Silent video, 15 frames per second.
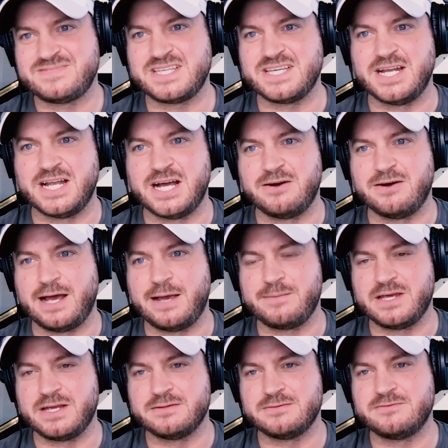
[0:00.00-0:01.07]
I
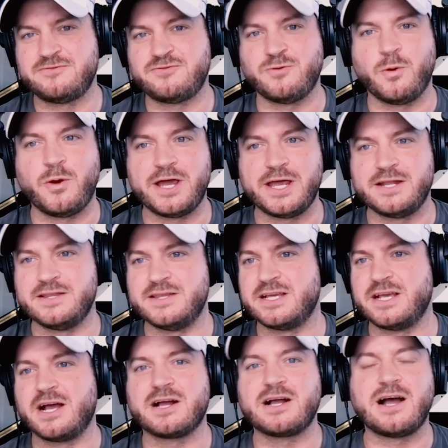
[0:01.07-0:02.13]
mean, Freud and
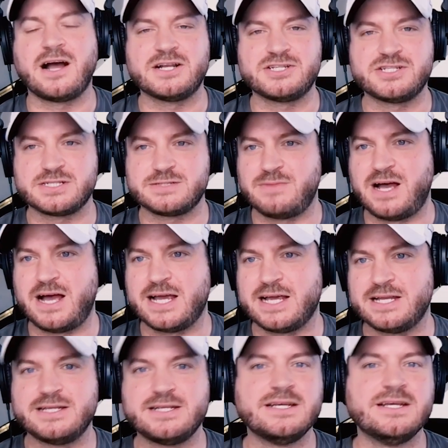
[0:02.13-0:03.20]
the unconscious
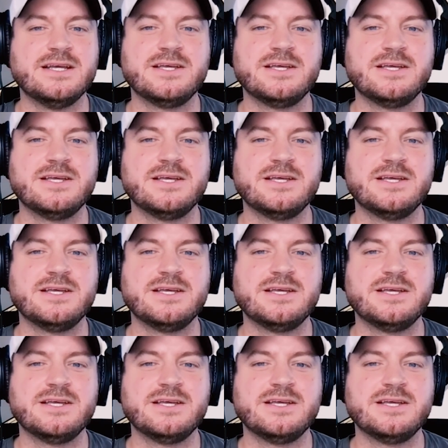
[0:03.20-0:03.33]
mind,